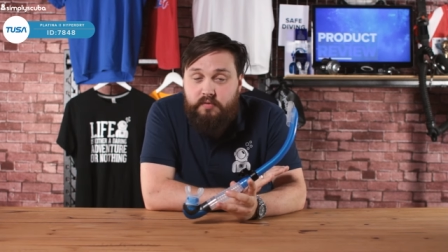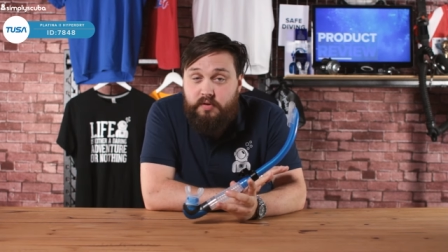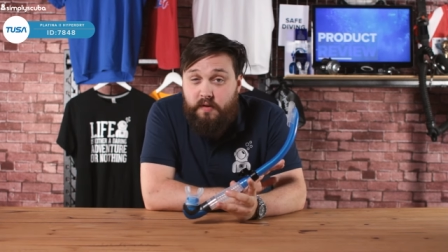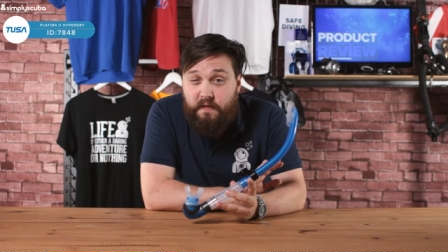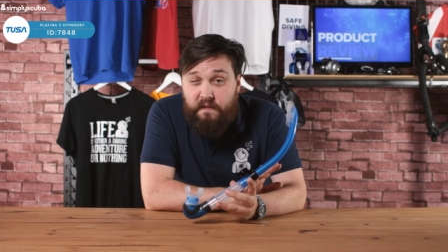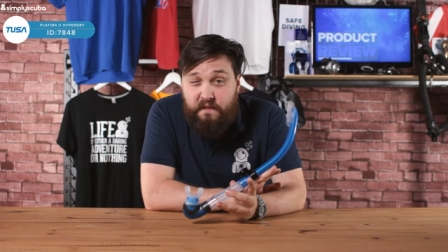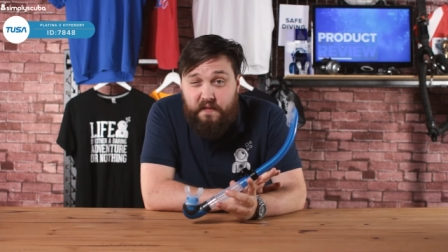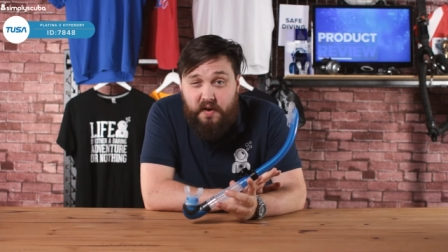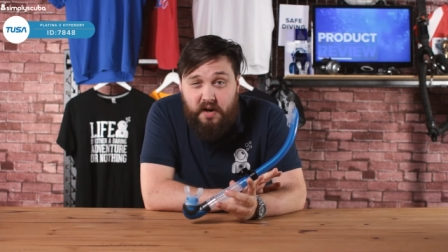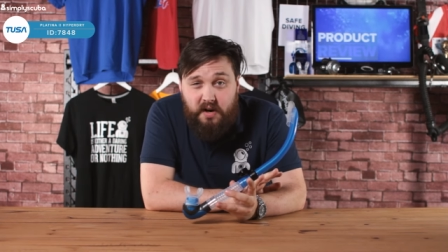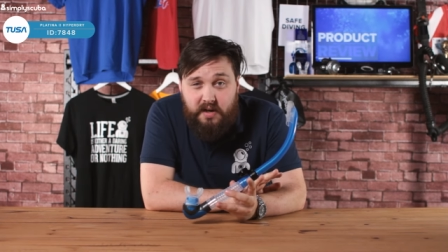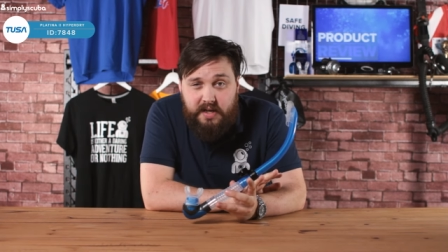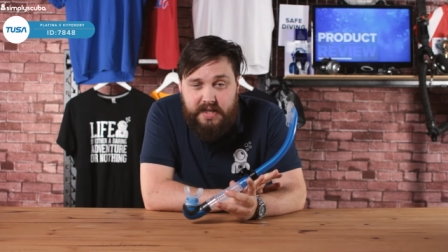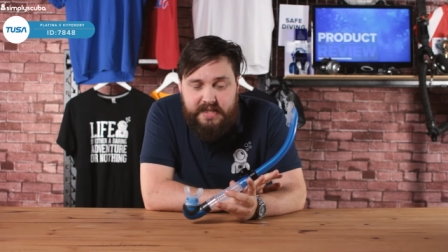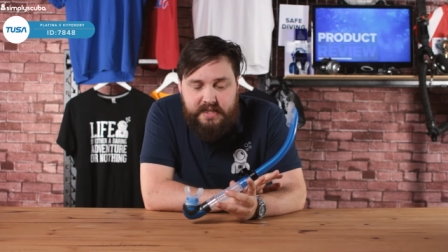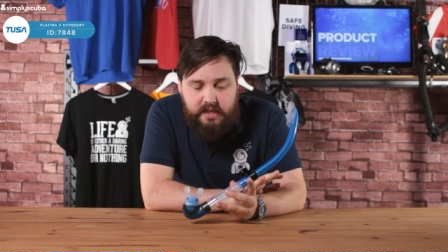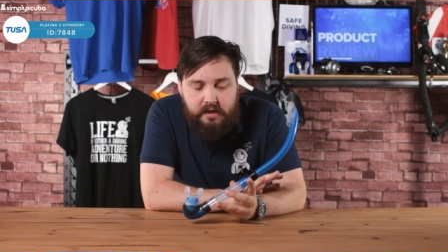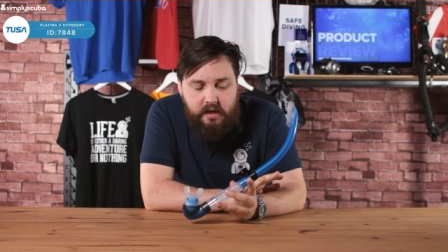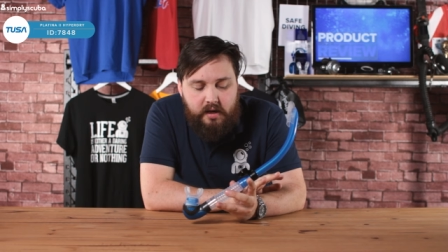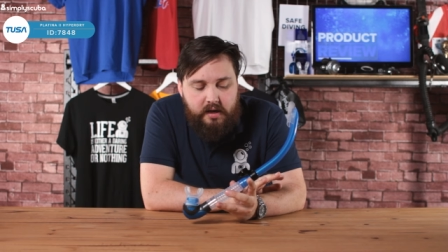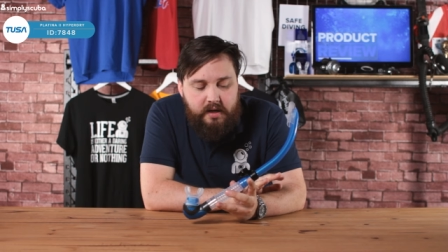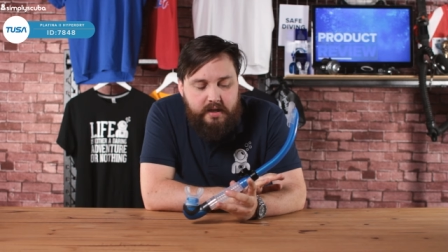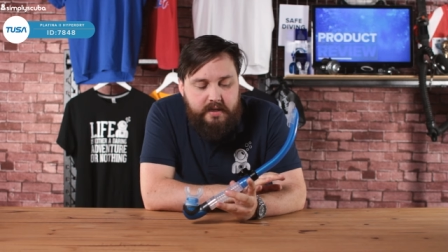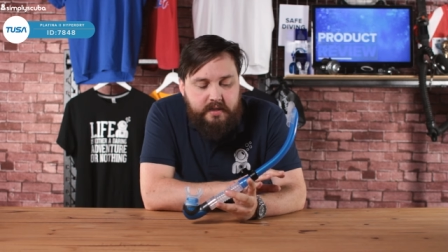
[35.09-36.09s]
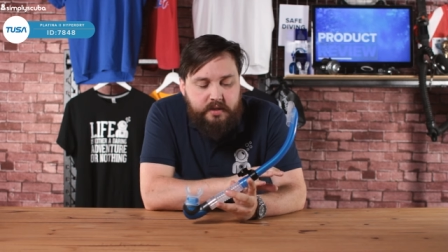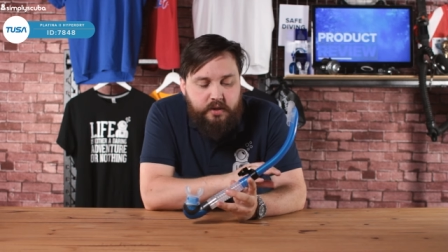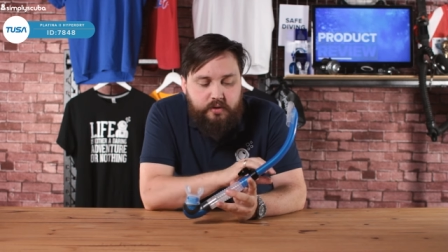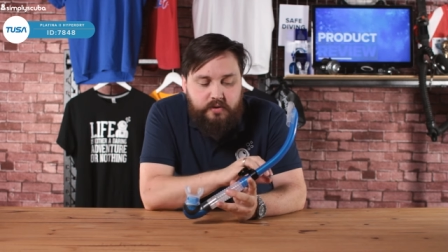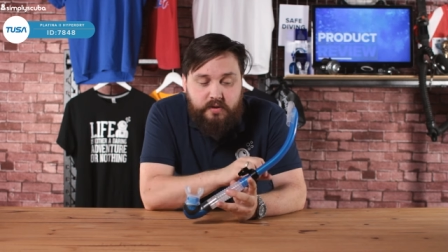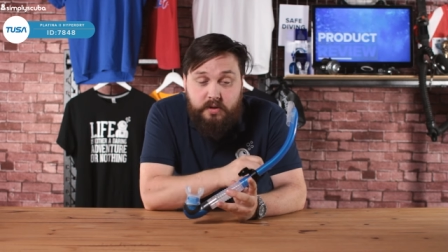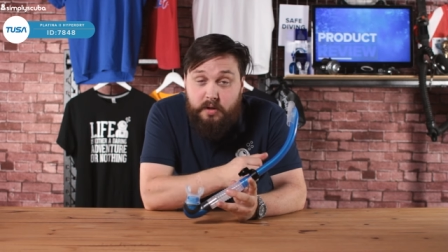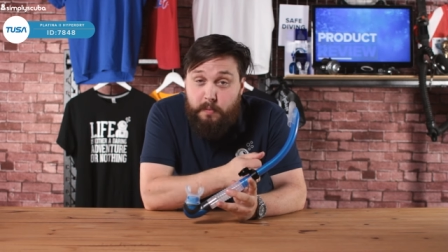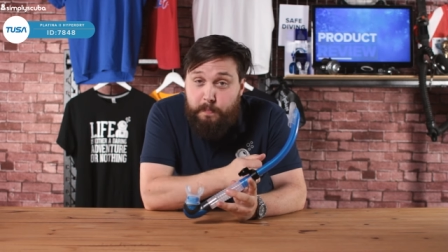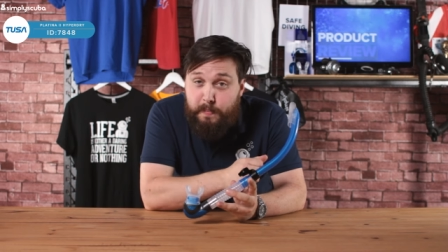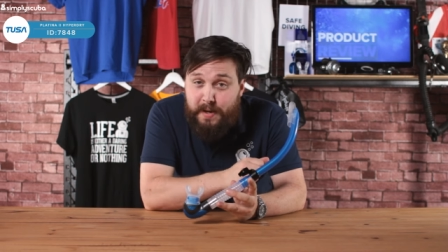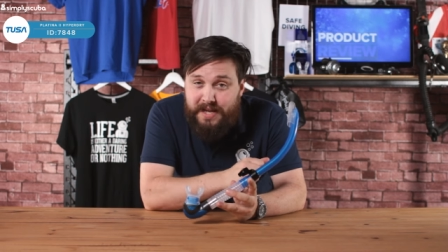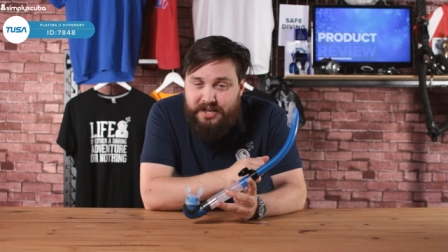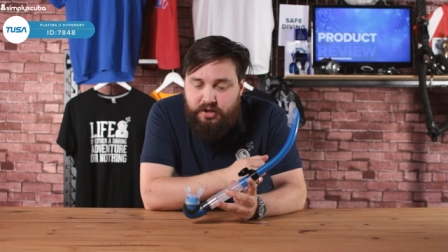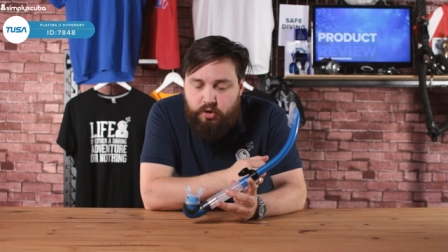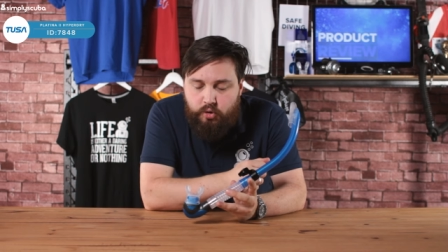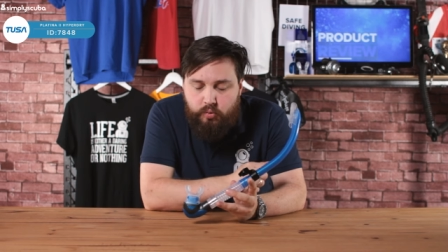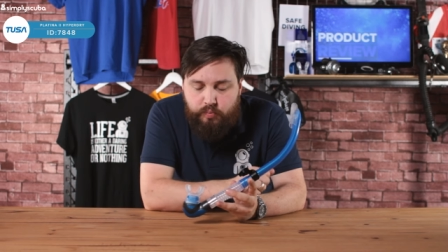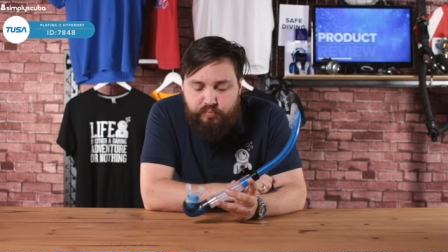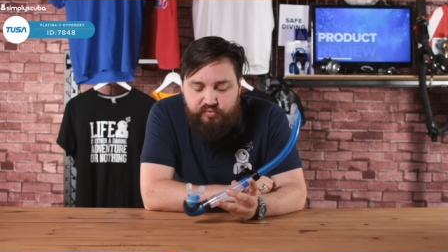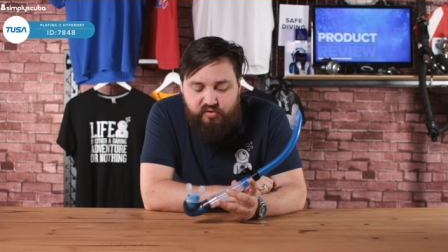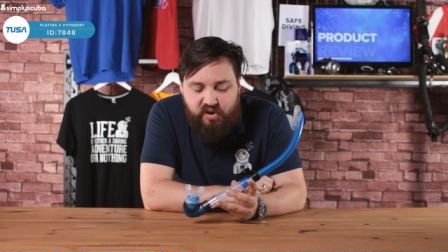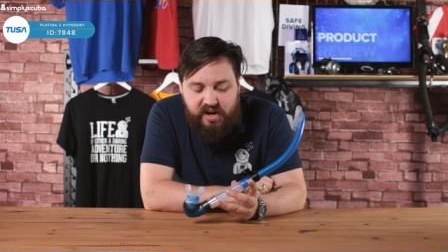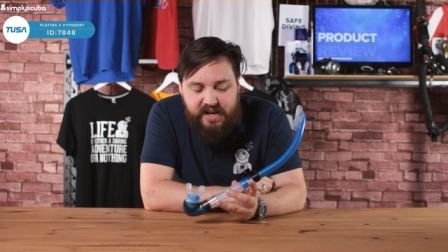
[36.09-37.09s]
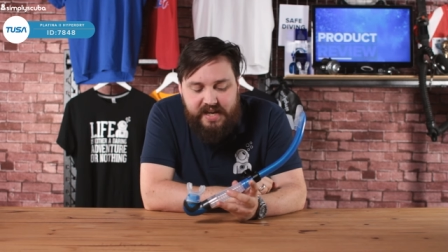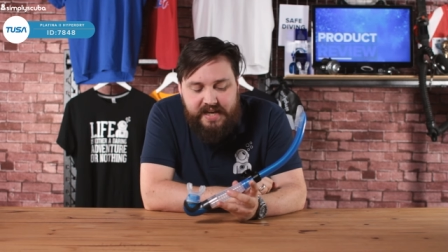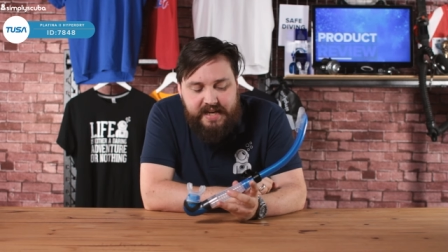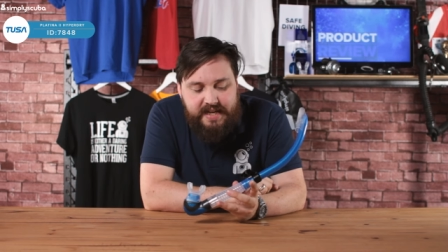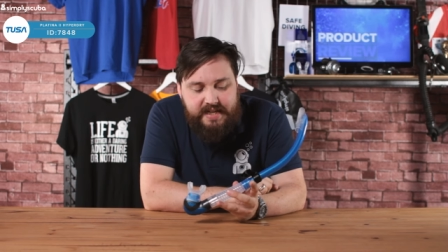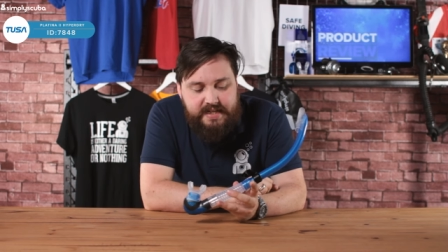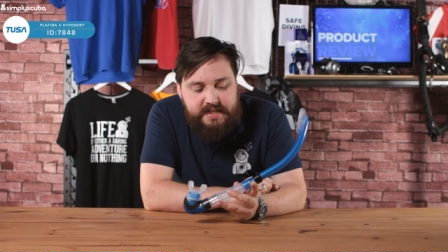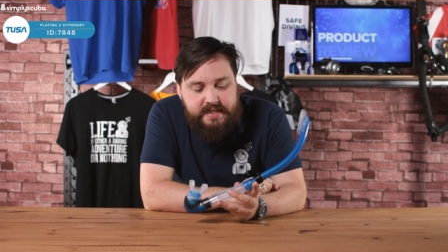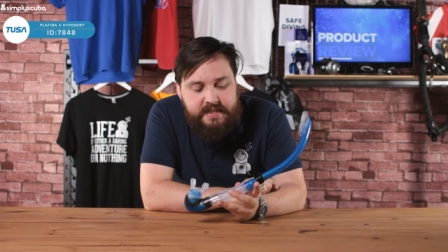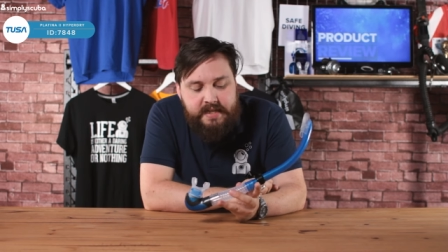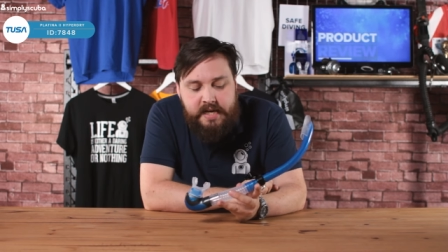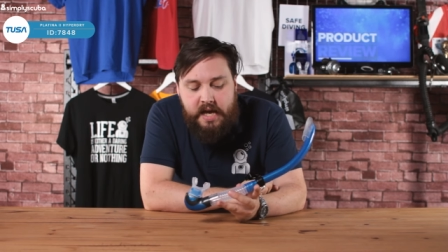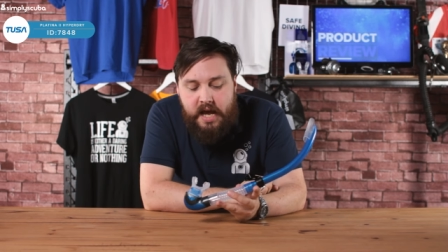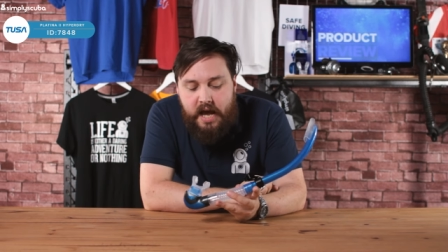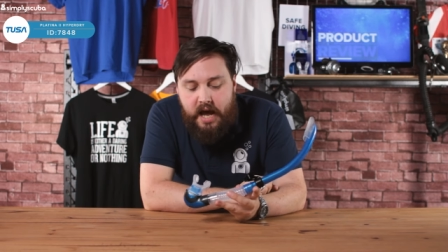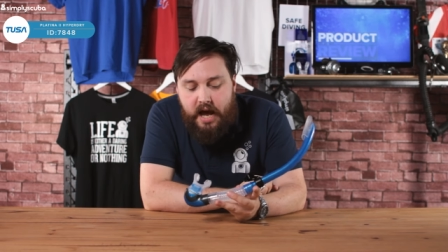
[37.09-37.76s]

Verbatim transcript: you're far less likely likely to sort of bend or break it.